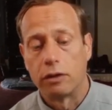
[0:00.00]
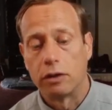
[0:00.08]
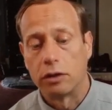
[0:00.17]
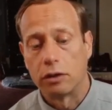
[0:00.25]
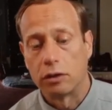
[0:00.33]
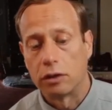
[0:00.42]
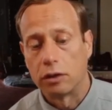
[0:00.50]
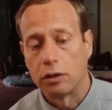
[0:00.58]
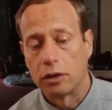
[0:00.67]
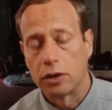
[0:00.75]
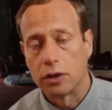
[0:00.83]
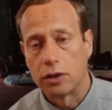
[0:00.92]
it
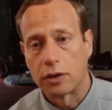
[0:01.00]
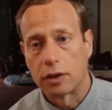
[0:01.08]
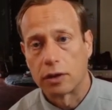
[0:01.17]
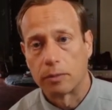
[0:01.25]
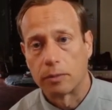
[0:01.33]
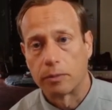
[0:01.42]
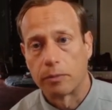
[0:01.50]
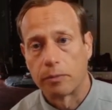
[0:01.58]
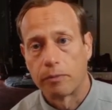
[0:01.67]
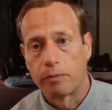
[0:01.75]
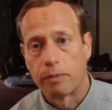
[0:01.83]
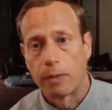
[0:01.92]
is a
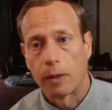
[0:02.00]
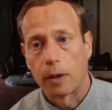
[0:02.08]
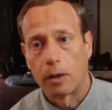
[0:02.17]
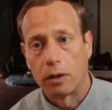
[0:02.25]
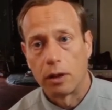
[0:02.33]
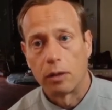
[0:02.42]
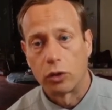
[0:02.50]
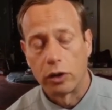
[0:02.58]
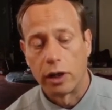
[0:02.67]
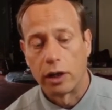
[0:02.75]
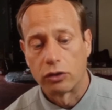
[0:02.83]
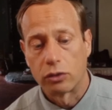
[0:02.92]
lot more
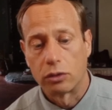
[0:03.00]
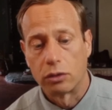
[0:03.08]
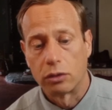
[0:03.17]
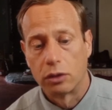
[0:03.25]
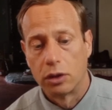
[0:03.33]
natural.